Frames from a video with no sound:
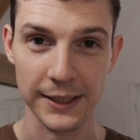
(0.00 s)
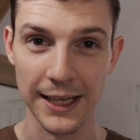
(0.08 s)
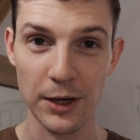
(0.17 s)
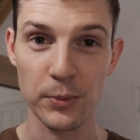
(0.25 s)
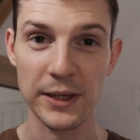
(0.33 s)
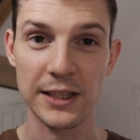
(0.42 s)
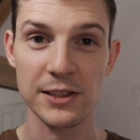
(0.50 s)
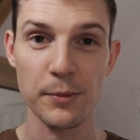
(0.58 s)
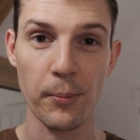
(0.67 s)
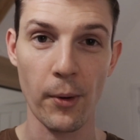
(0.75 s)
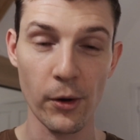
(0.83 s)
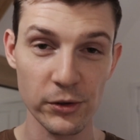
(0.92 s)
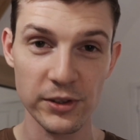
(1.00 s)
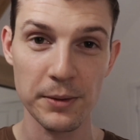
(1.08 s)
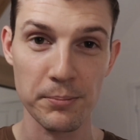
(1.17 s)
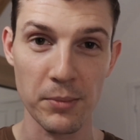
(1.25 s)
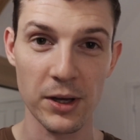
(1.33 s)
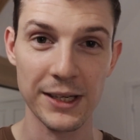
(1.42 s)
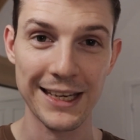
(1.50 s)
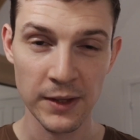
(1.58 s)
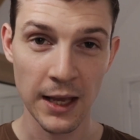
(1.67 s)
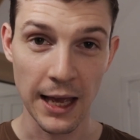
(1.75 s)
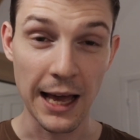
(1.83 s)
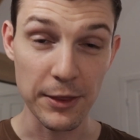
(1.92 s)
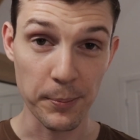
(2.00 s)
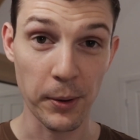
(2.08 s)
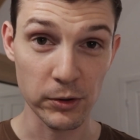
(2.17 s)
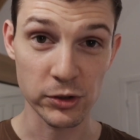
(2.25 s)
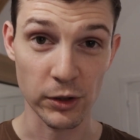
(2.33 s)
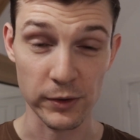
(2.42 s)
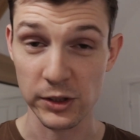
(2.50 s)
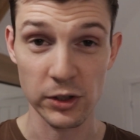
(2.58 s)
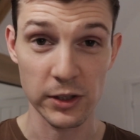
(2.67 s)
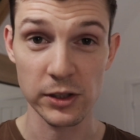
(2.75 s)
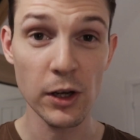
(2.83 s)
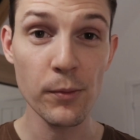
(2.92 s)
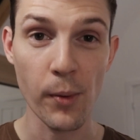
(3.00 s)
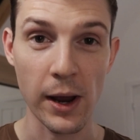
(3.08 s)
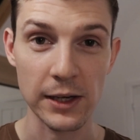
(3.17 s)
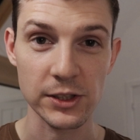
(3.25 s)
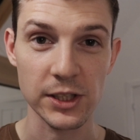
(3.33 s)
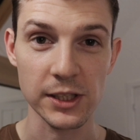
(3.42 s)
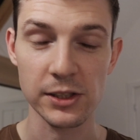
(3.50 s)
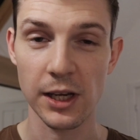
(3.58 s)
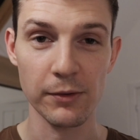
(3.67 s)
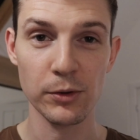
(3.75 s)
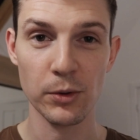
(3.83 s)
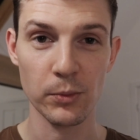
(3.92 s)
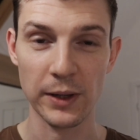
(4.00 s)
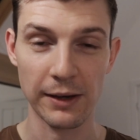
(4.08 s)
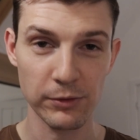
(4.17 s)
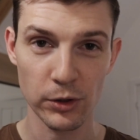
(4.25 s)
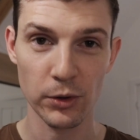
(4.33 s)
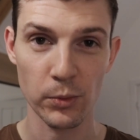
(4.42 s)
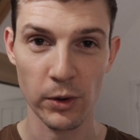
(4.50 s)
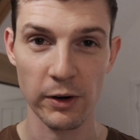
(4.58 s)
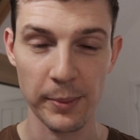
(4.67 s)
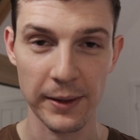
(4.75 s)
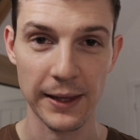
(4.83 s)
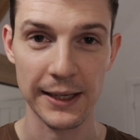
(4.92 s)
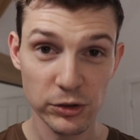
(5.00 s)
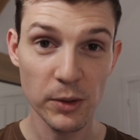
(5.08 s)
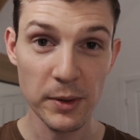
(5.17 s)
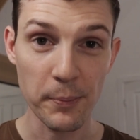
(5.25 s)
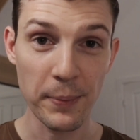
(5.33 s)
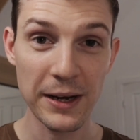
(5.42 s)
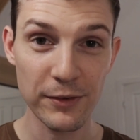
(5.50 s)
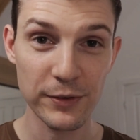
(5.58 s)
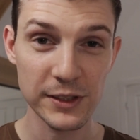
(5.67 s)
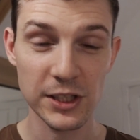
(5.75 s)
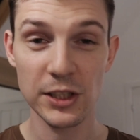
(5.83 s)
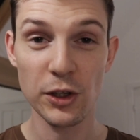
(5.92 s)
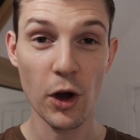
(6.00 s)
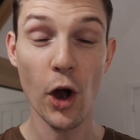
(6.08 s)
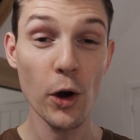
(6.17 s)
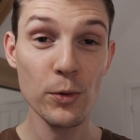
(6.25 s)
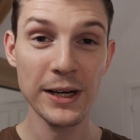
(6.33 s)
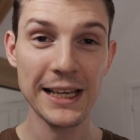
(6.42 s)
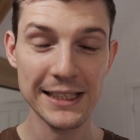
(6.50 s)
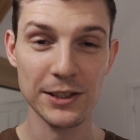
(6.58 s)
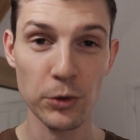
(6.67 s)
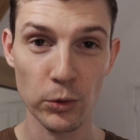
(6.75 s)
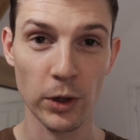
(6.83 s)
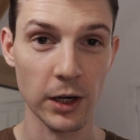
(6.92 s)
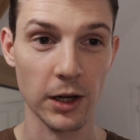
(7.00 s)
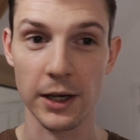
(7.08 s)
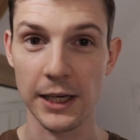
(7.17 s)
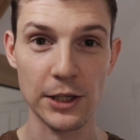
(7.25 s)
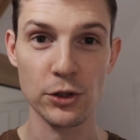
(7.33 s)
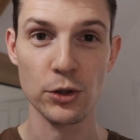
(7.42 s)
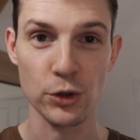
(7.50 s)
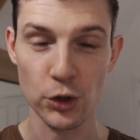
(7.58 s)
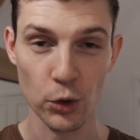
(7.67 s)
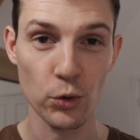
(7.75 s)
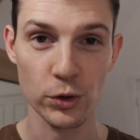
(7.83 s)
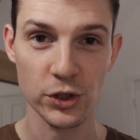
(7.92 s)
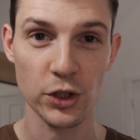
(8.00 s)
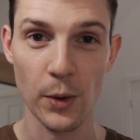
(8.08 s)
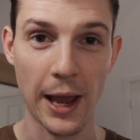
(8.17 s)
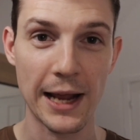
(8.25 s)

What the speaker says: Now we can deposit money at the post office, so there's no branches, we haven't got to worry about that. Some of the benefits, not only is it all online and you can talk to